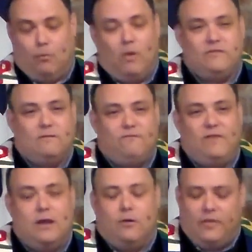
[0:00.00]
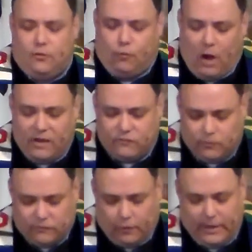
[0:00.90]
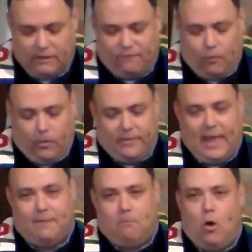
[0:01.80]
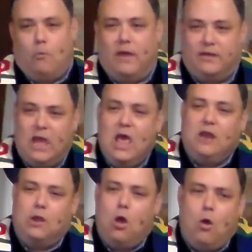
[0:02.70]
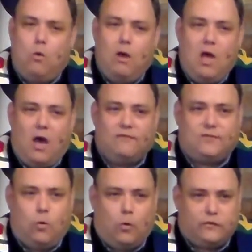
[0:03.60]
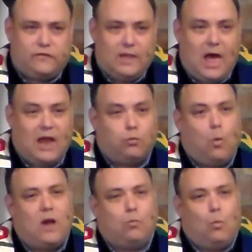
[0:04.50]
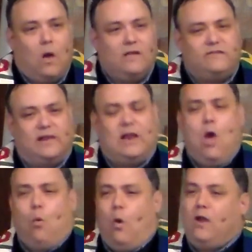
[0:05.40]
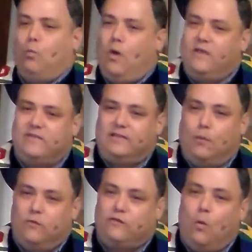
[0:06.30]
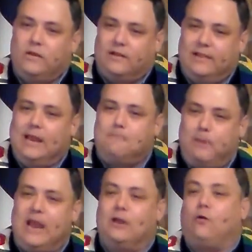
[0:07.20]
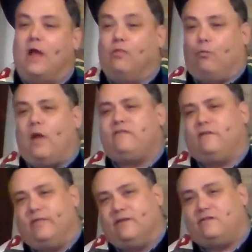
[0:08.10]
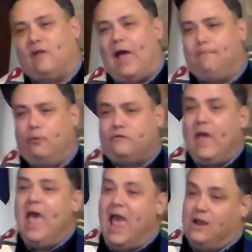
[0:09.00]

But it wasn't fear that Christ was looking for in that moment. No, of course not. What was it? What was it that was going to lead Peter and the rest of the disciples